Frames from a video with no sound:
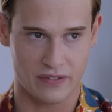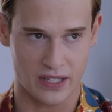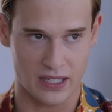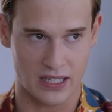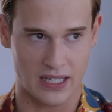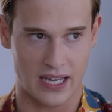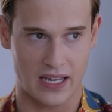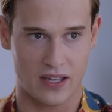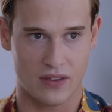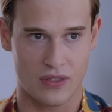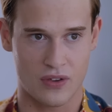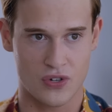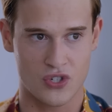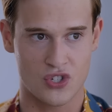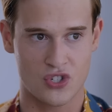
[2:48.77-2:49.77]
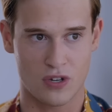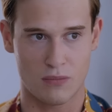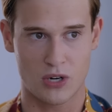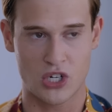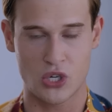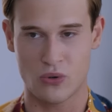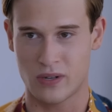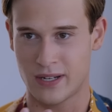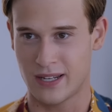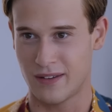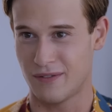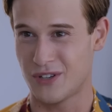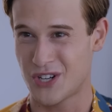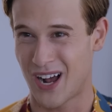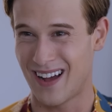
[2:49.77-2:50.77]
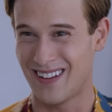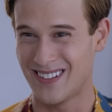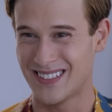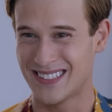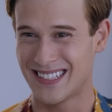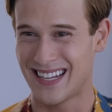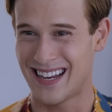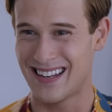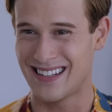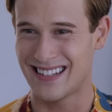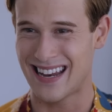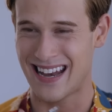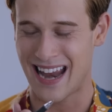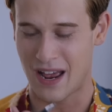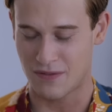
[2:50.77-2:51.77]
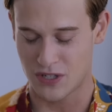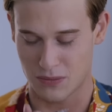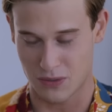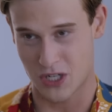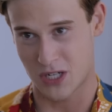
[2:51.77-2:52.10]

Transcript: feel like there's so much you could give a child and, and have